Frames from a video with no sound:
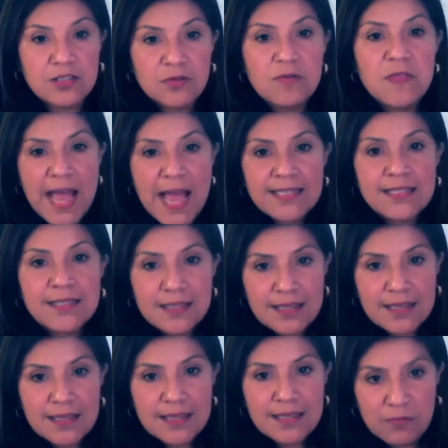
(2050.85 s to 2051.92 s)
And so that's
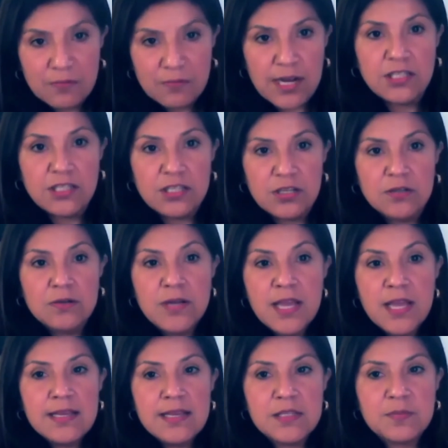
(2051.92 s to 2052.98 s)
the thing that we're trying to
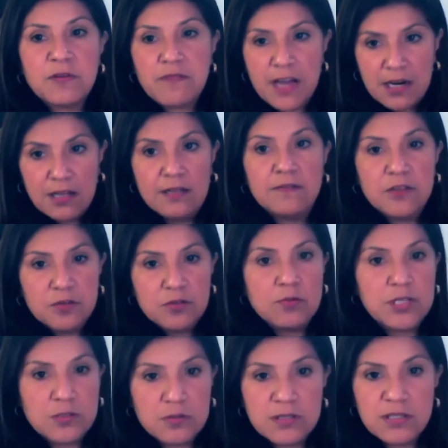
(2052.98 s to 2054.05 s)
do, is provide all of
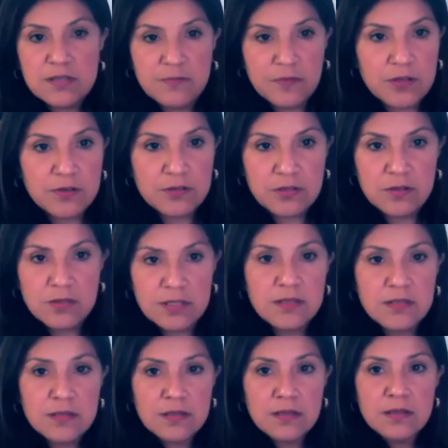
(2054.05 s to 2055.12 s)
those resources for those
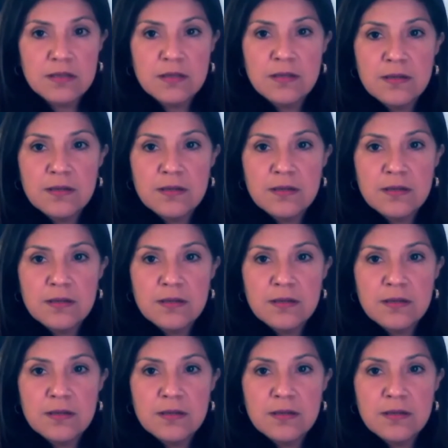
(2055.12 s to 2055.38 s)
students.